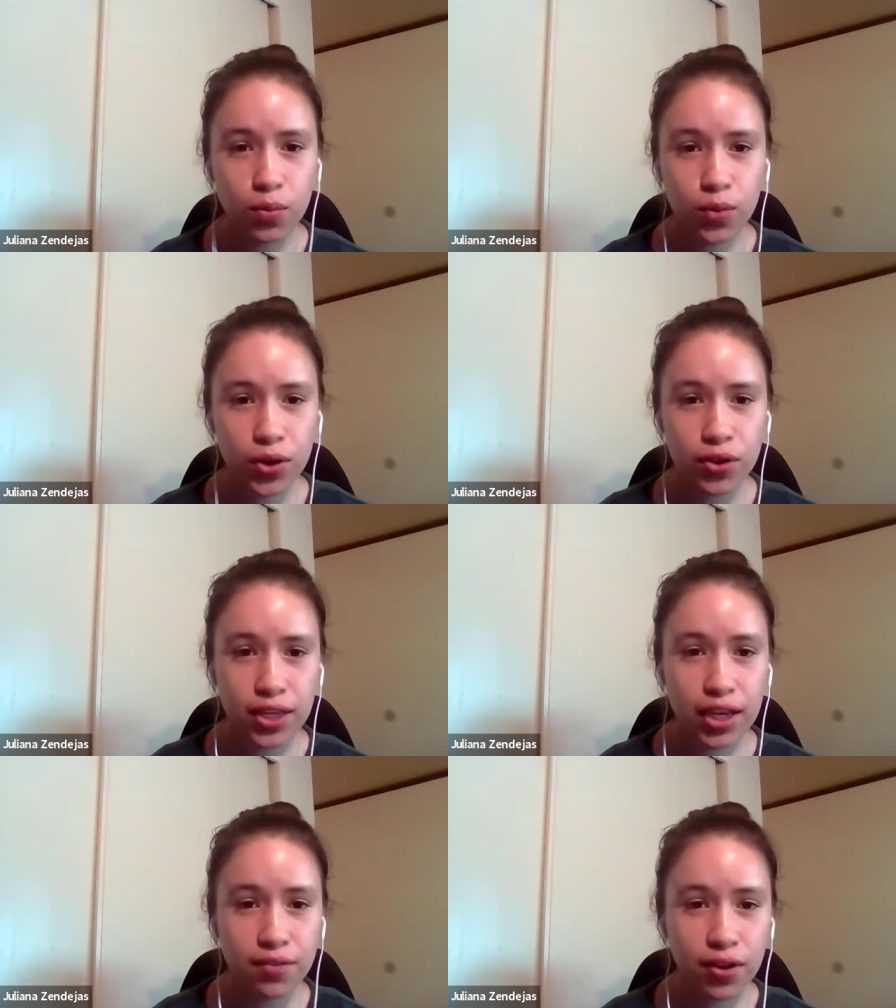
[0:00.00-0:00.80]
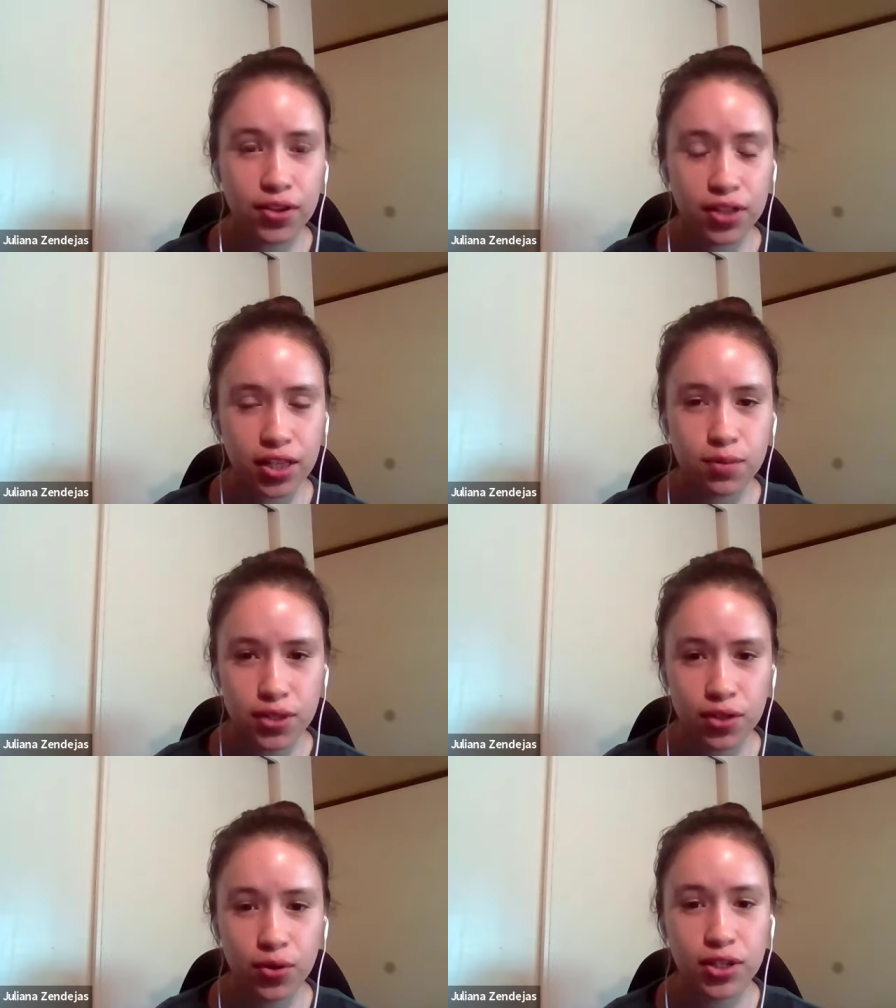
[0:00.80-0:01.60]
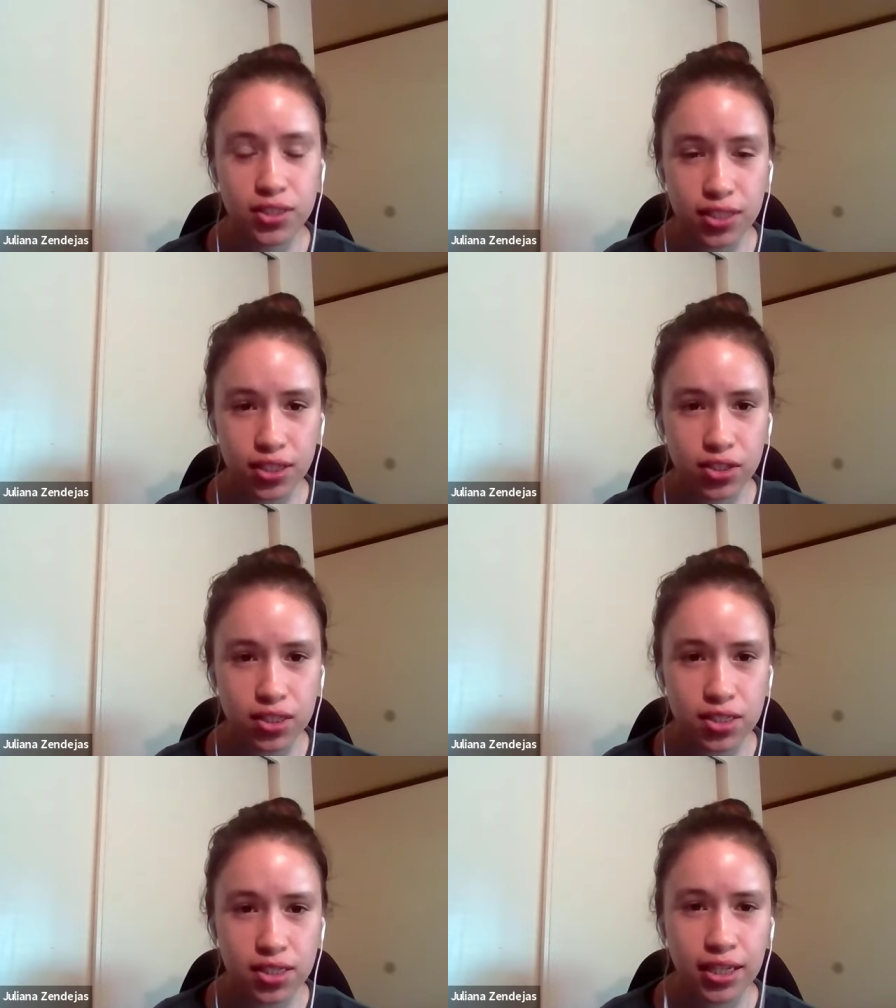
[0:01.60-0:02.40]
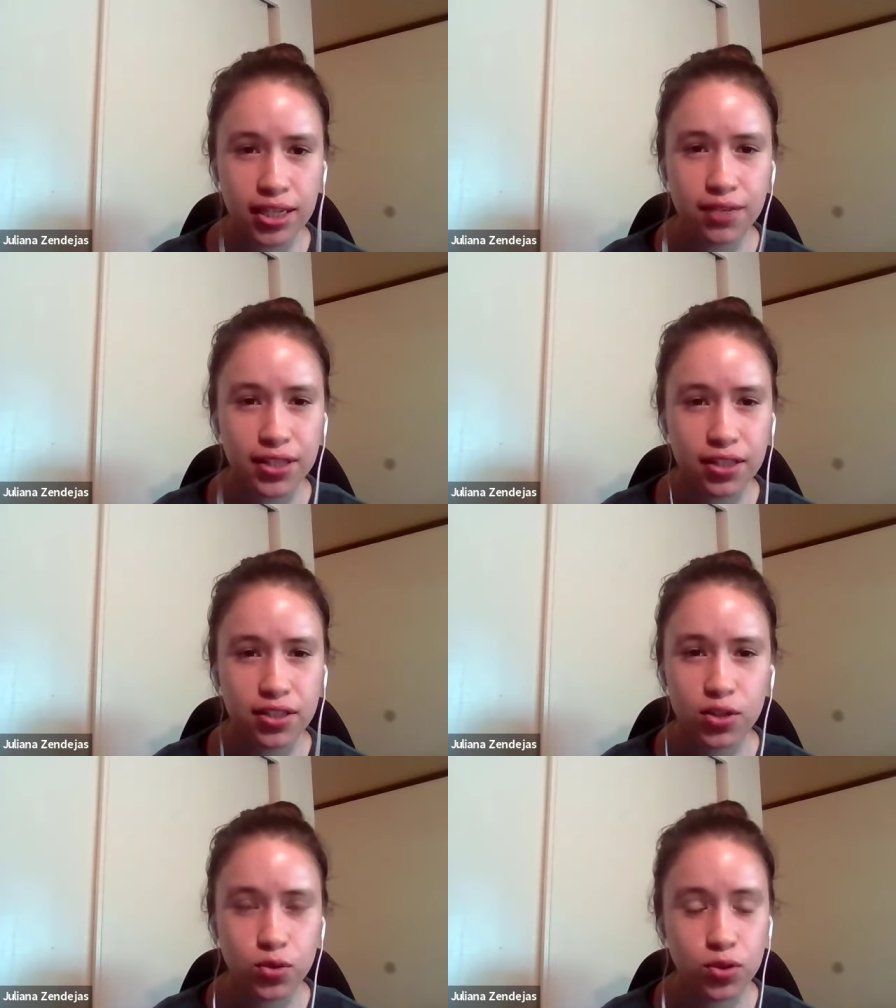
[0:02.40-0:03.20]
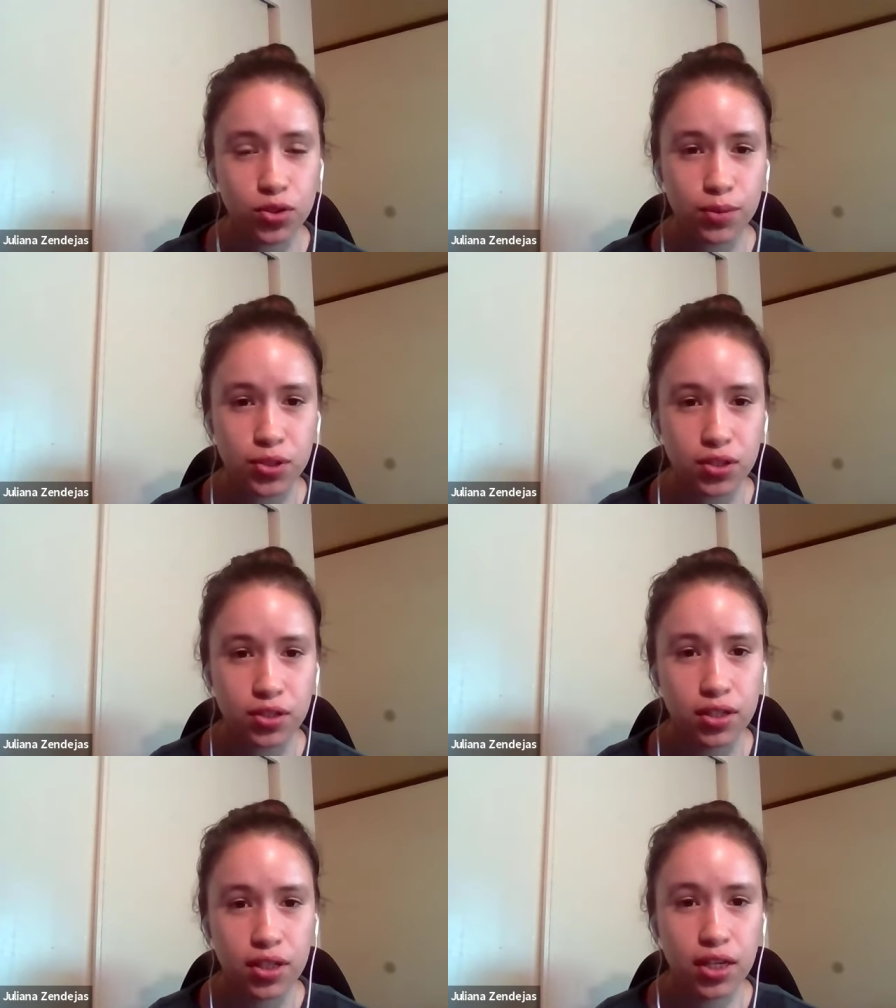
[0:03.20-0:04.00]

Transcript: where they have all the clubs and organizations and give like a little description